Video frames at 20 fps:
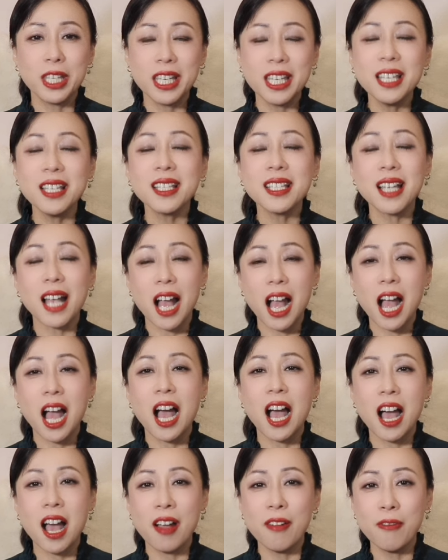these
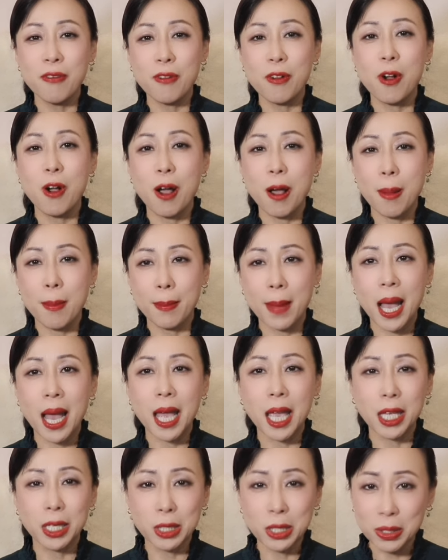are for
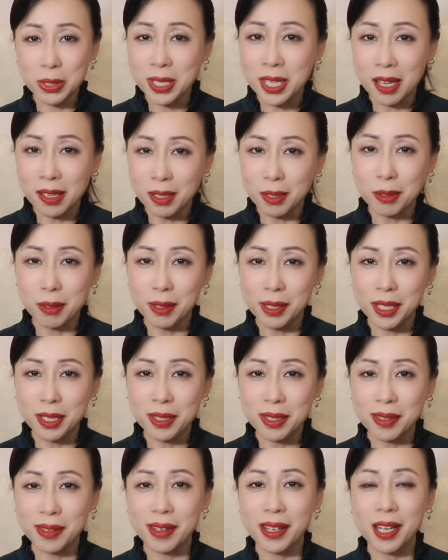my two thousand
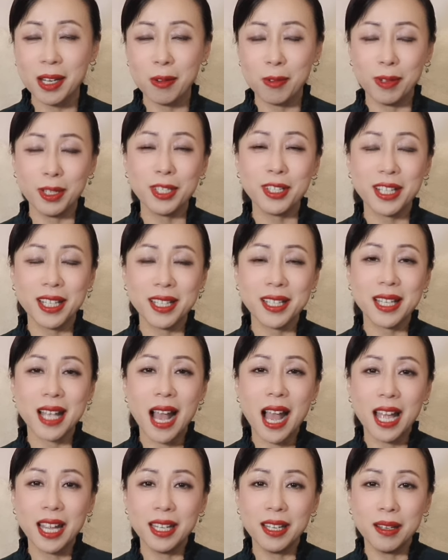twenty-three wish list
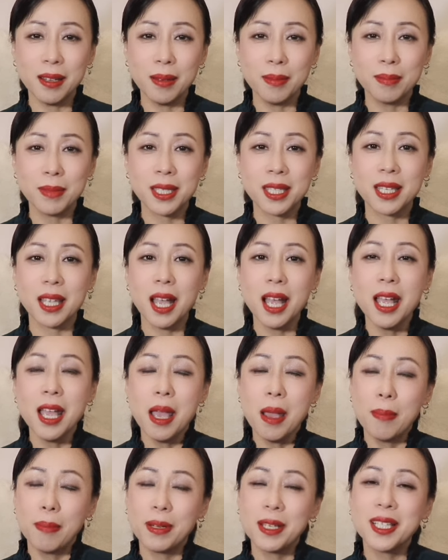items.
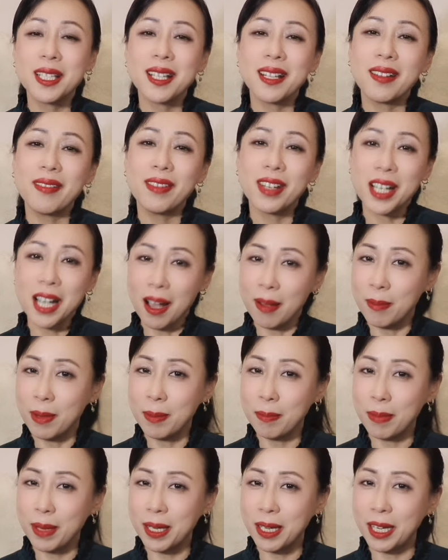Please leave a
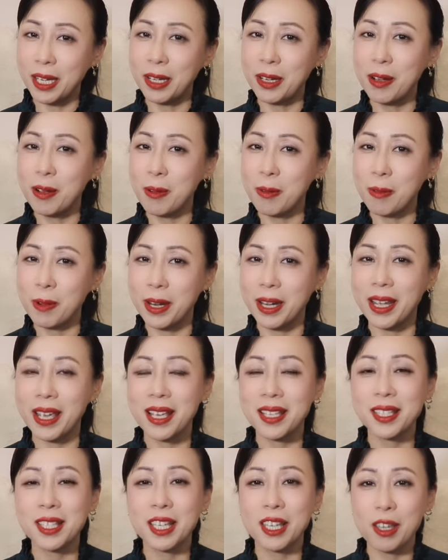comment below what
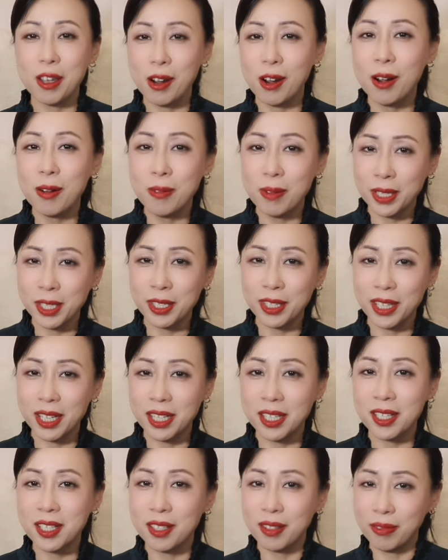is your wish
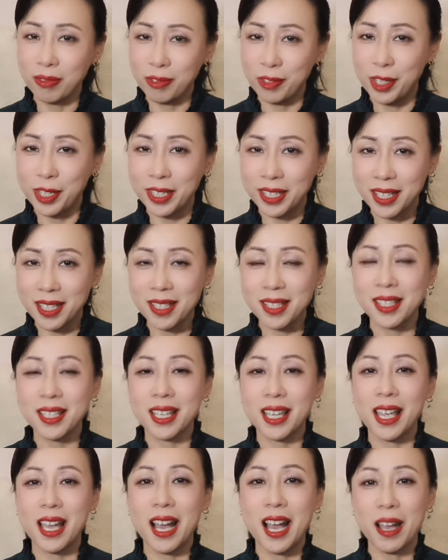list for this
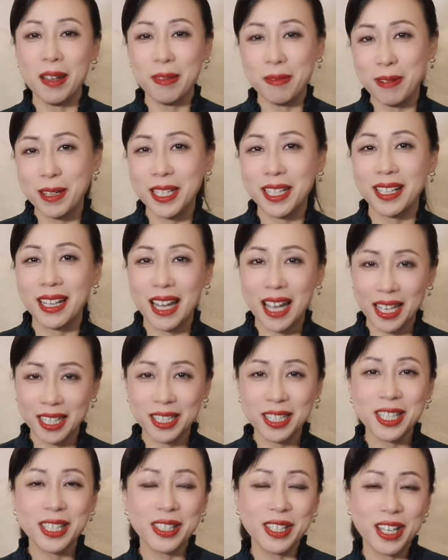year. I would
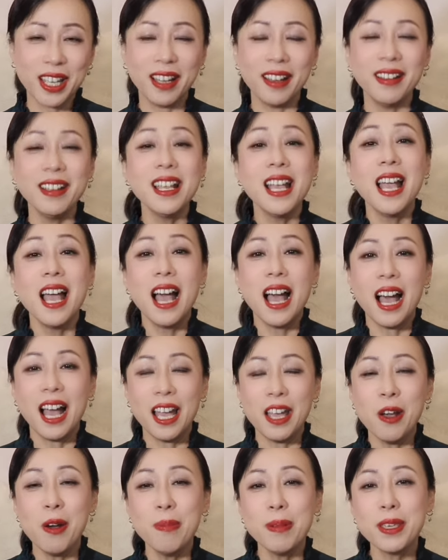like to know.
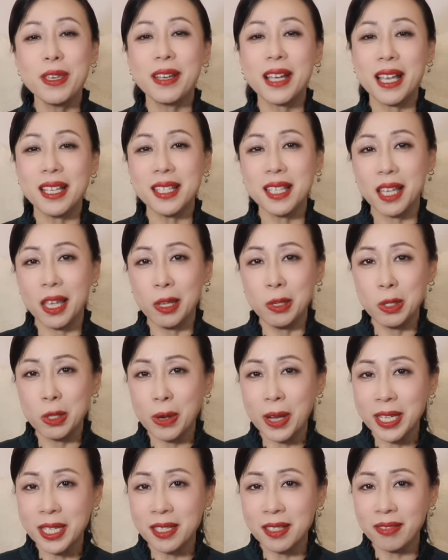I hope you guys
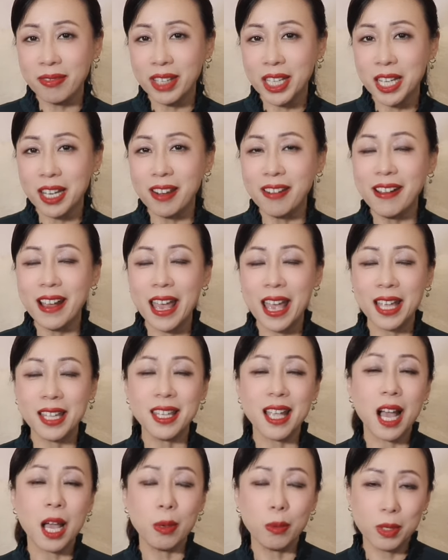enjoyed this video,
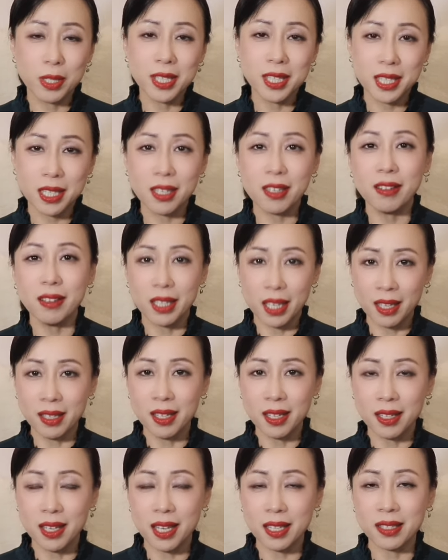and I will see you in
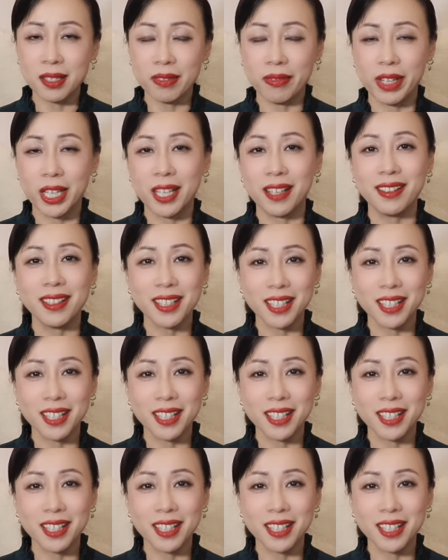the next video.